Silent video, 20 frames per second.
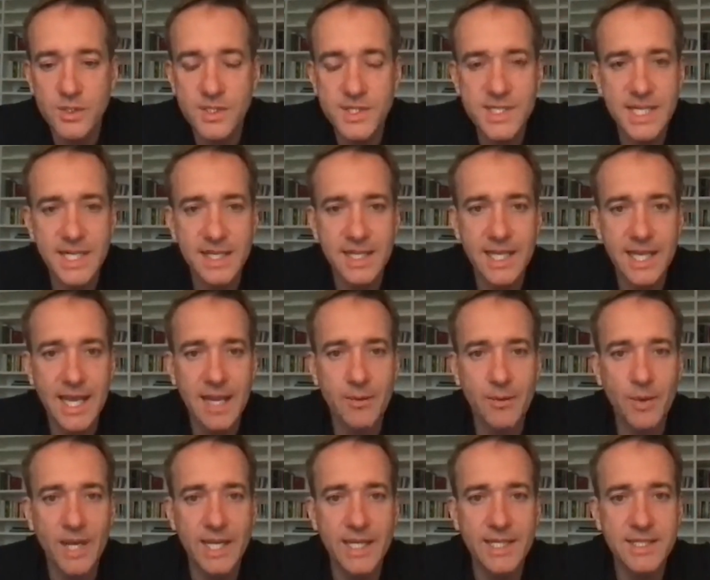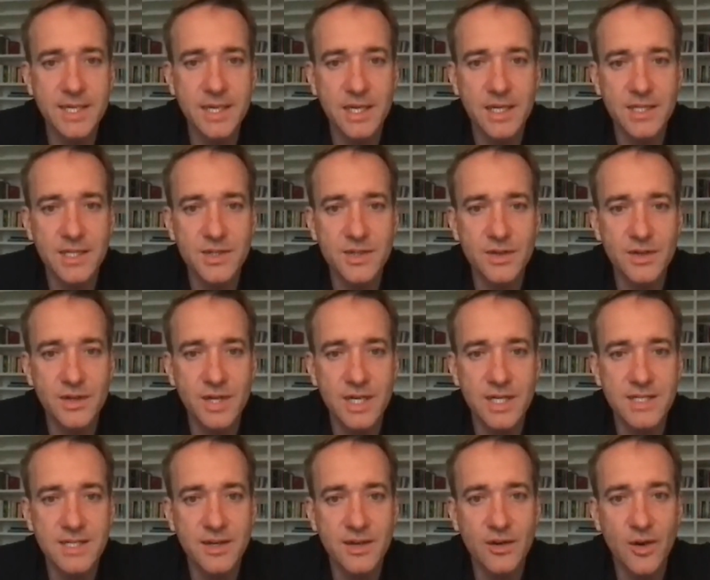scene at the end where he turns on
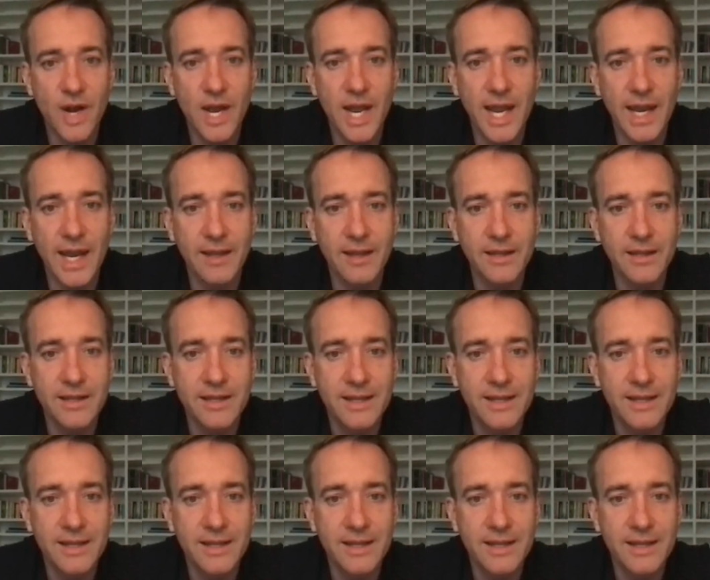cousin Greg